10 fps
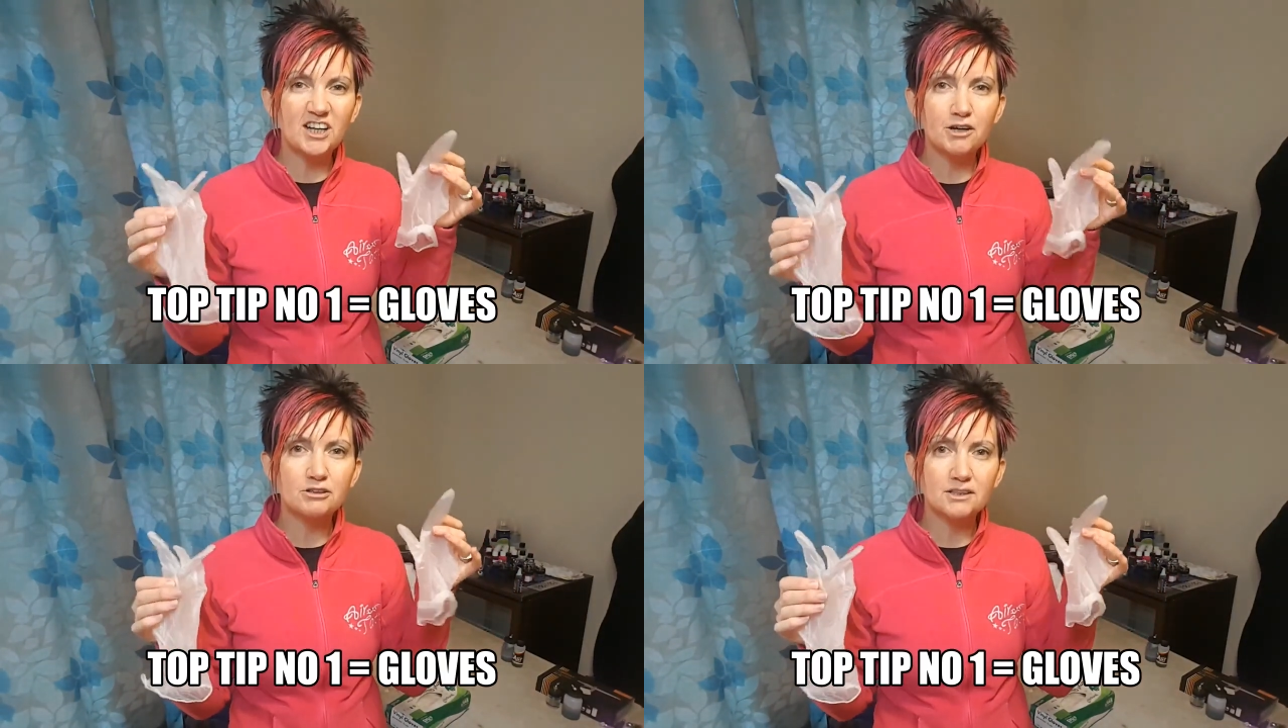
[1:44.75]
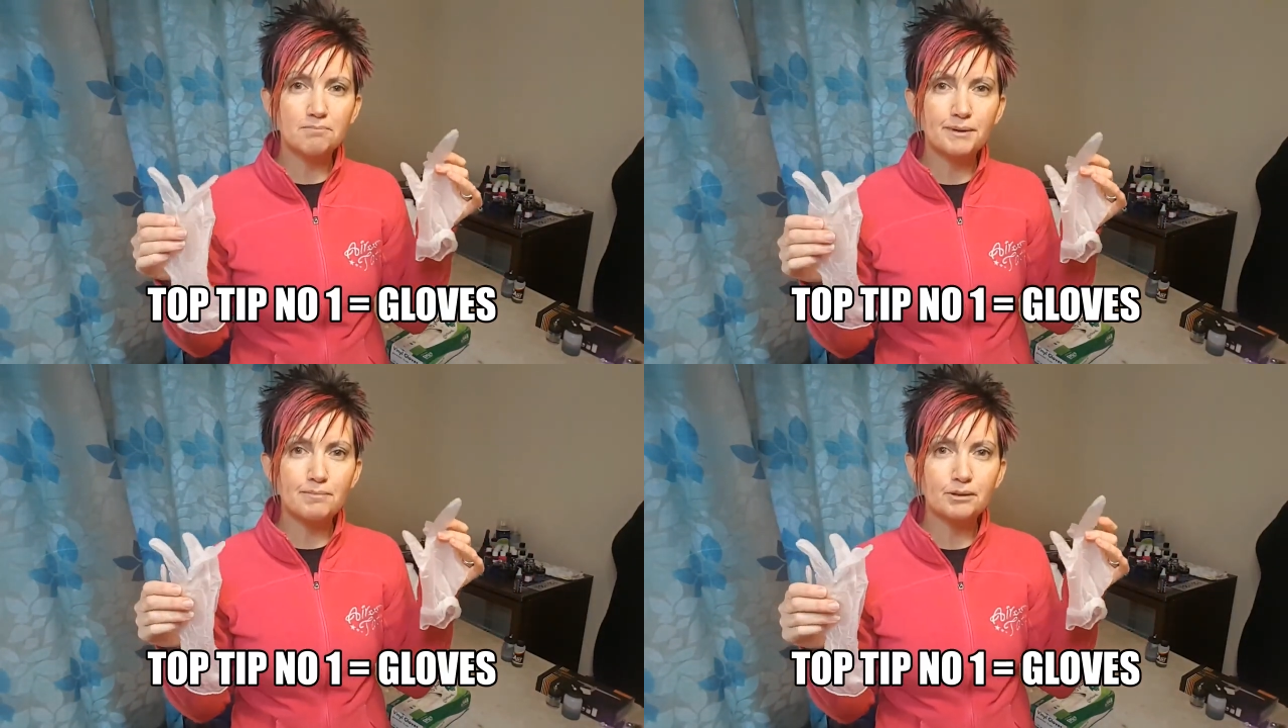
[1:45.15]
I know
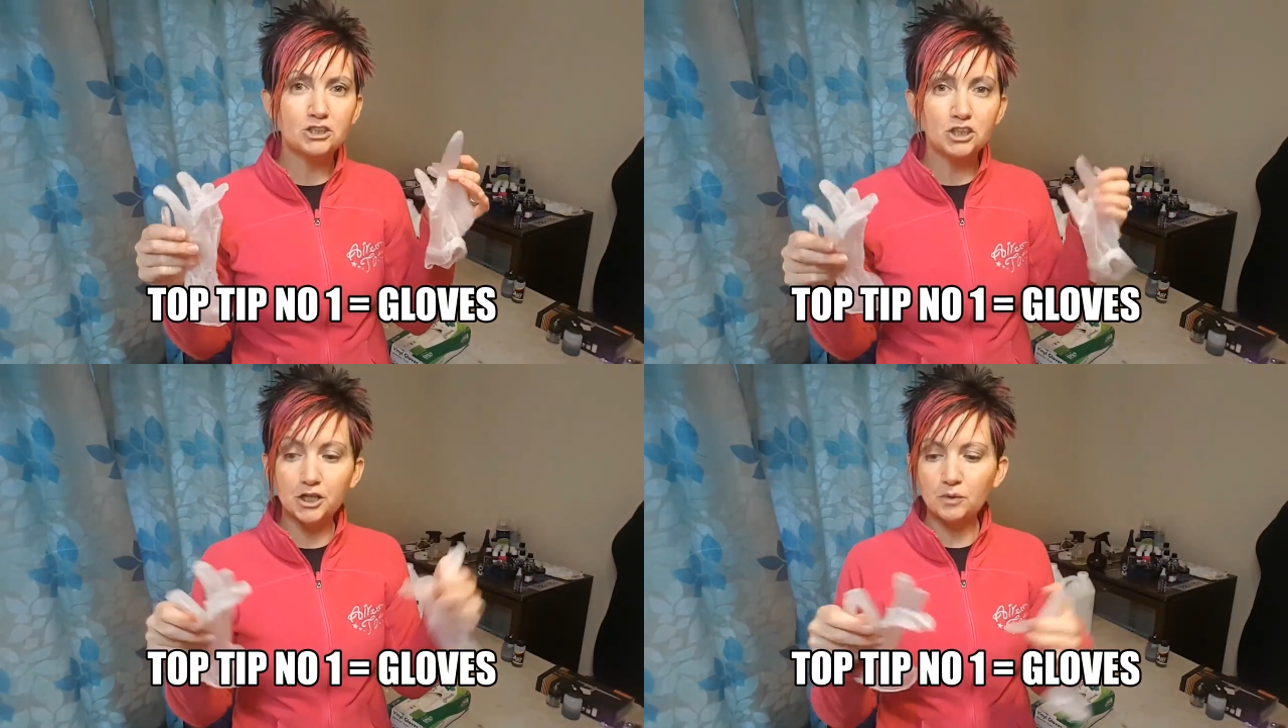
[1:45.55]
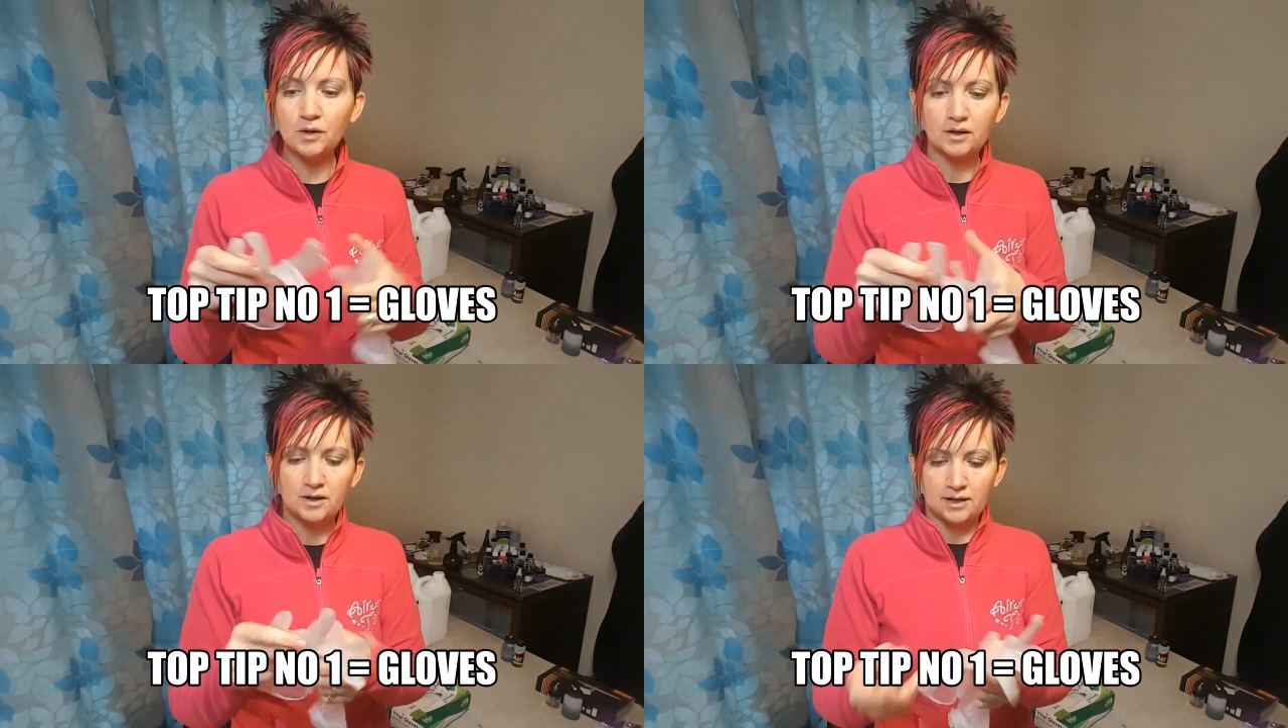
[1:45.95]
some people do,
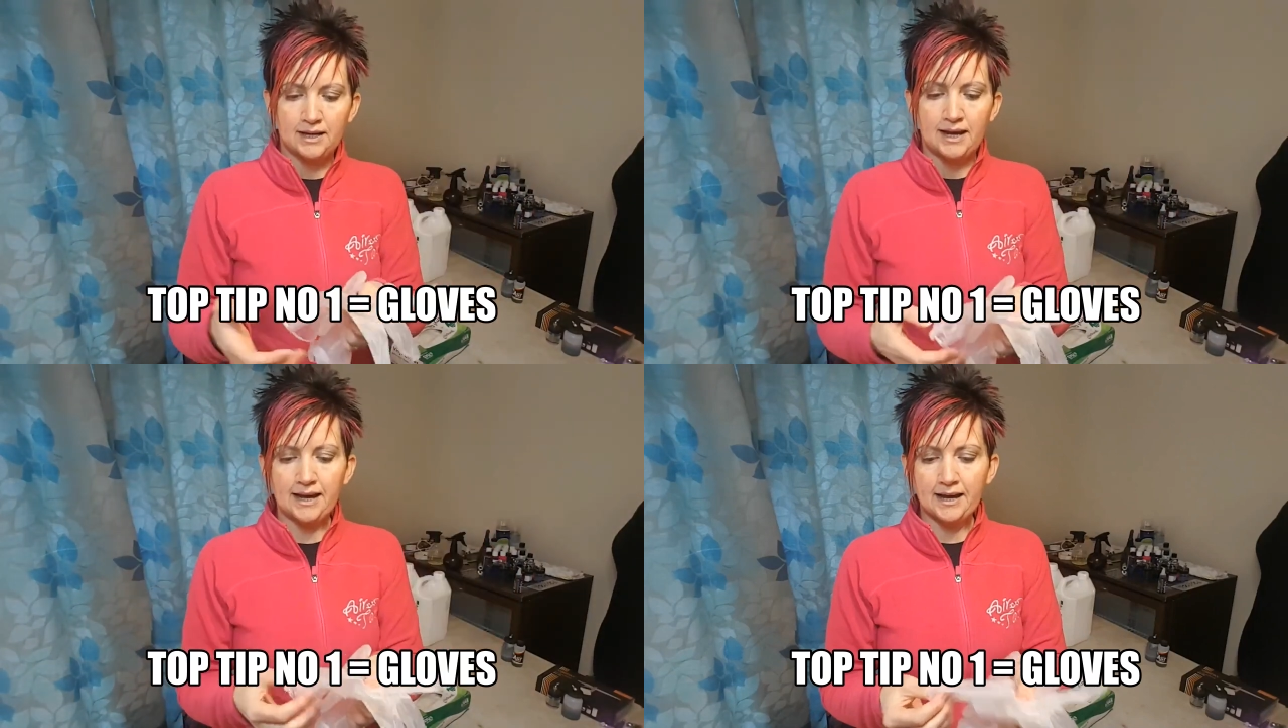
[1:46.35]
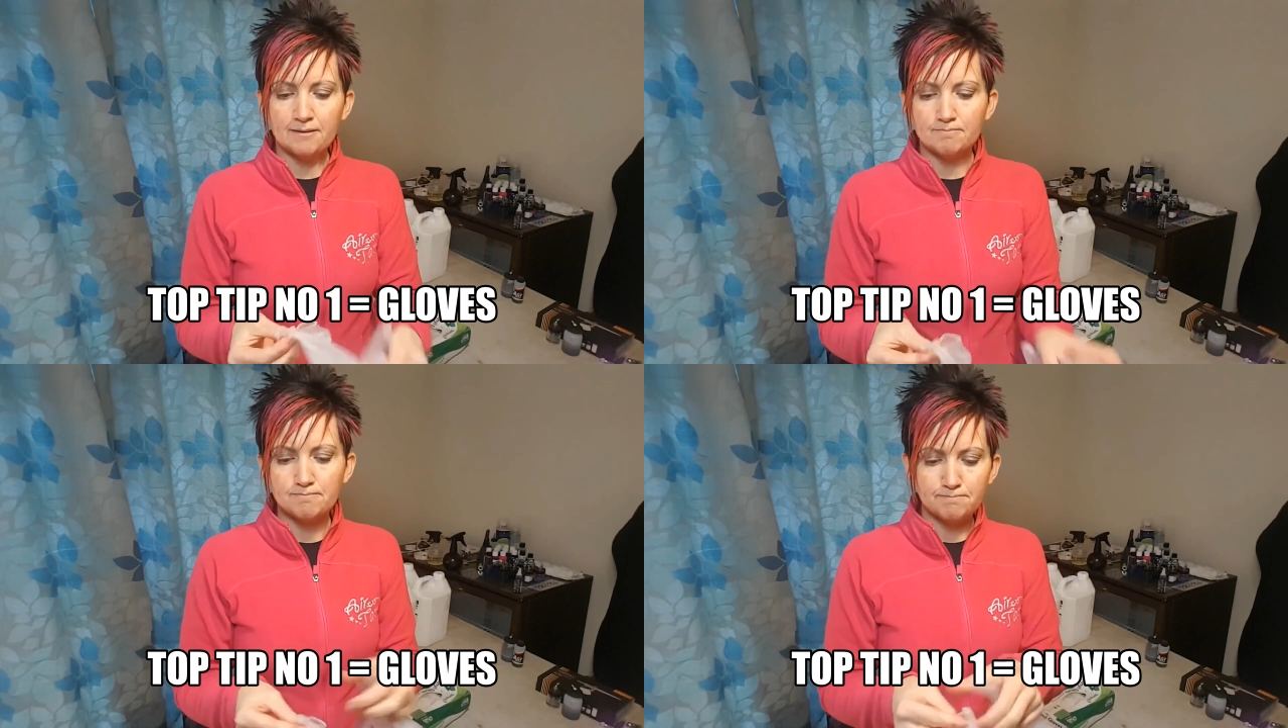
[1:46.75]

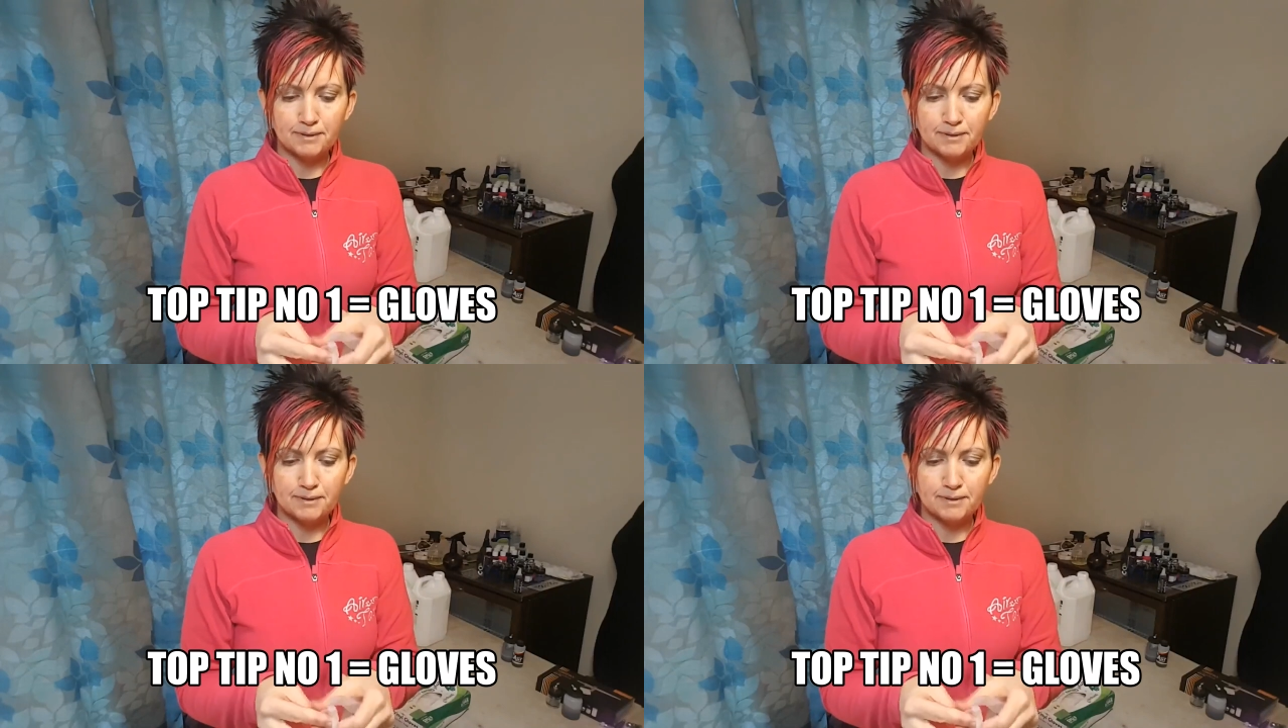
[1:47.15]
um,